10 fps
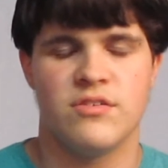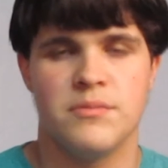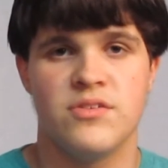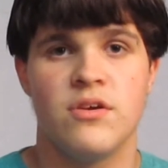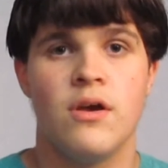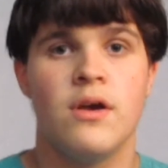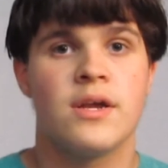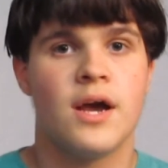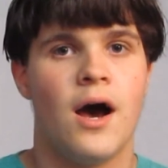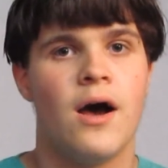Simmons,
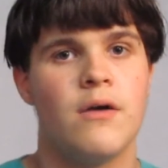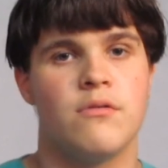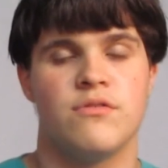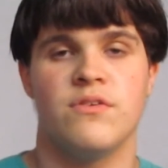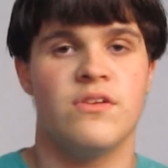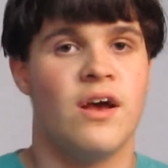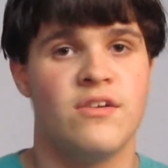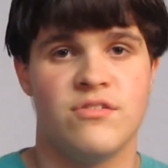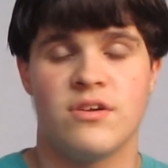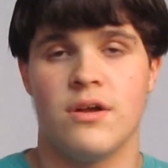Kai, was
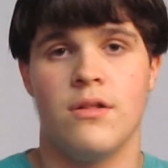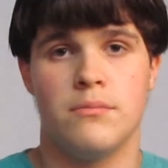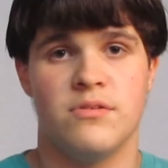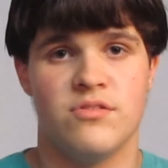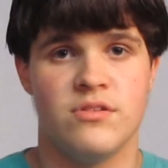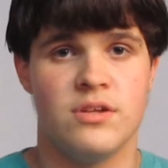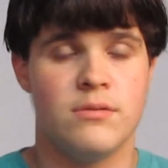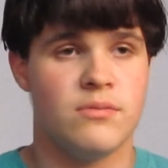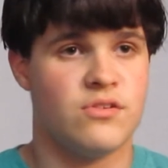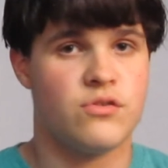fantastic. I love this
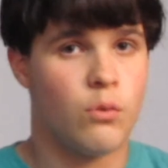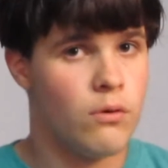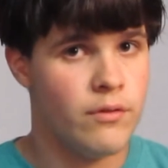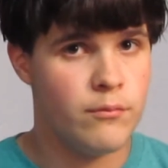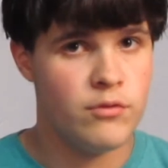theme. The score of the